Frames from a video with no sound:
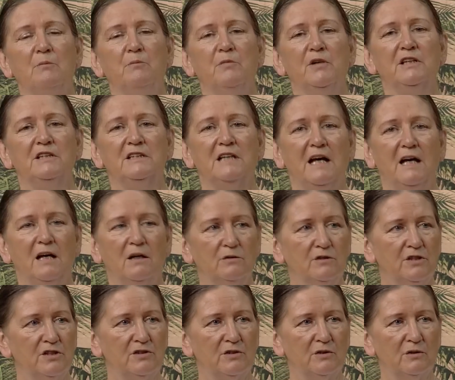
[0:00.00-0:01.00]
But how
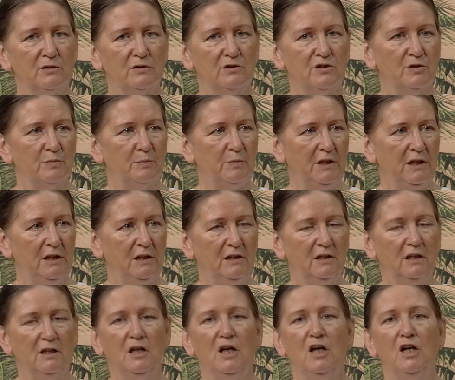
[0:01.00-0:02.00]
does God
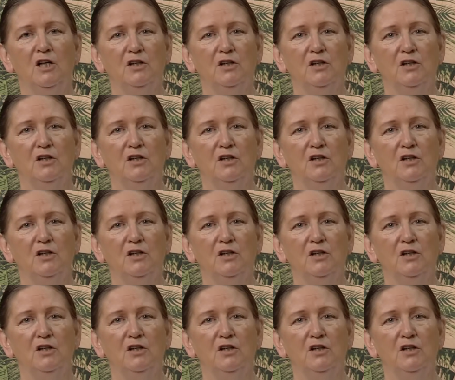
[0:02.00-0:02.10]
speak?